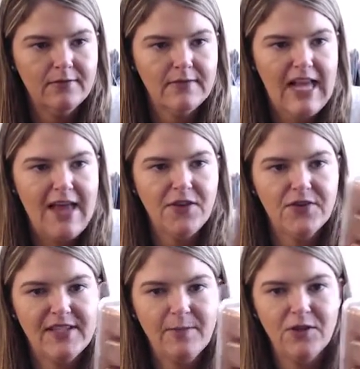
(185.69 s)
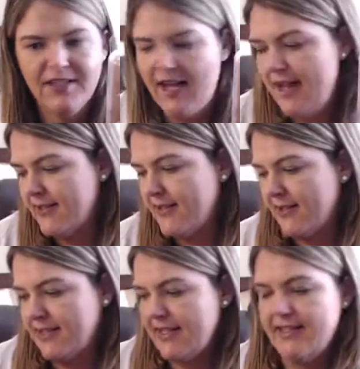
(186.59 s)
And they're the similar size to the
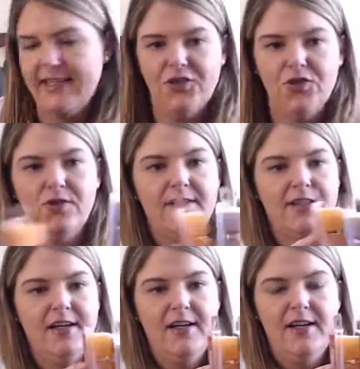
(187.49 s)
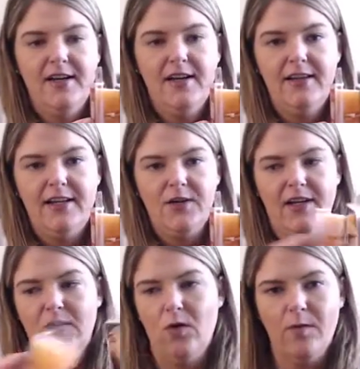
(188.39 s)
Sensationals that you
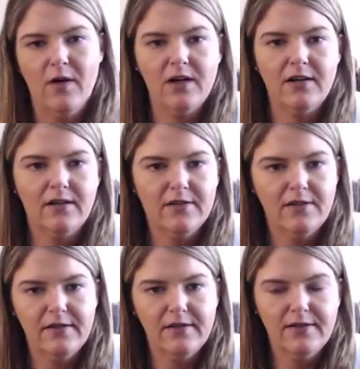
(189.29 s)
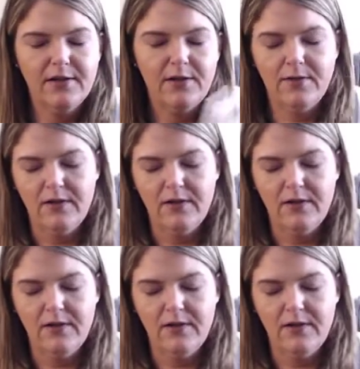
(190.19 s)
get at Walmart. So,